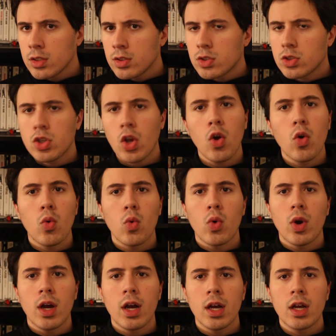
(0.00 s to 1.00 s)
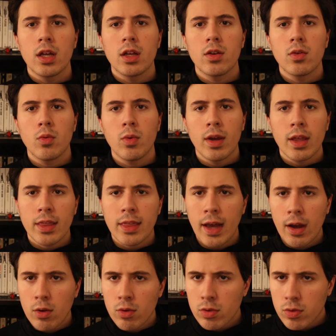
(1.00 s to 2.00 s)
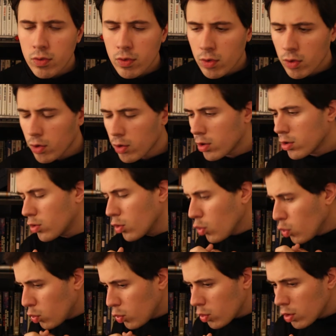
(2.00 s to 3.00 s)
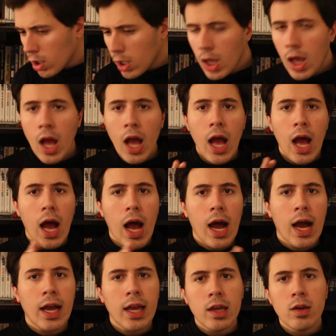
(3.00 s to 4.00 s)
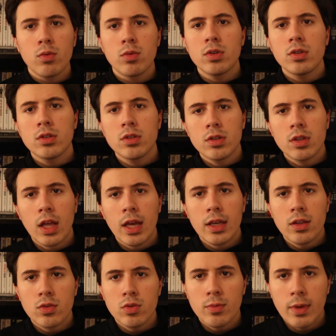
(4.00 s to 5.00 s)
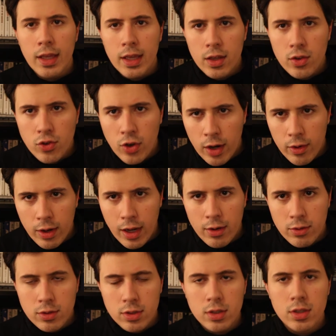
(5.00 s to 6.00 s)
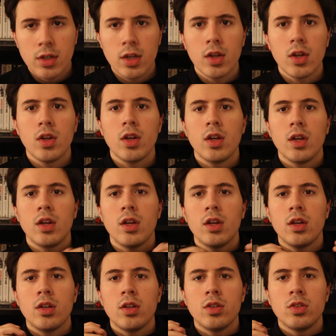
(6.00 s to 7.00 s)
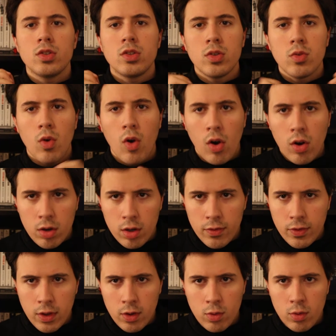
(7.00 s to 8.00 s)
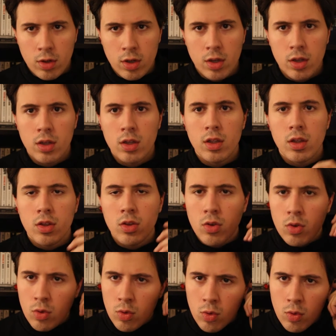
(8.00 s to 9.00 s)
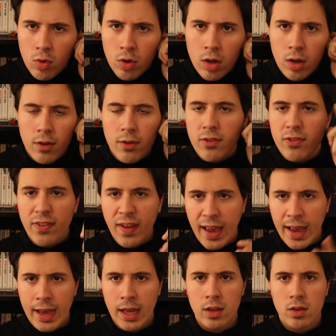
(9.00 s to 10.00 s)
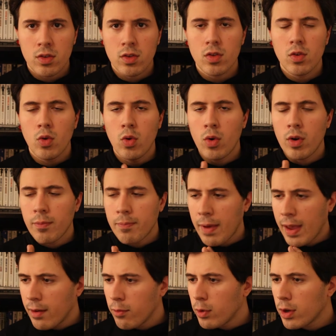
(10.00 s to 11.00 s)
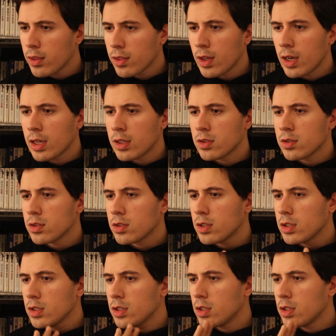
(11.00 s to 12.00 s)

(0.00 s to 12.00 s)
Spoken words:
So, without further ado, I would like to make a shout out to all of you, you fans who have been with us,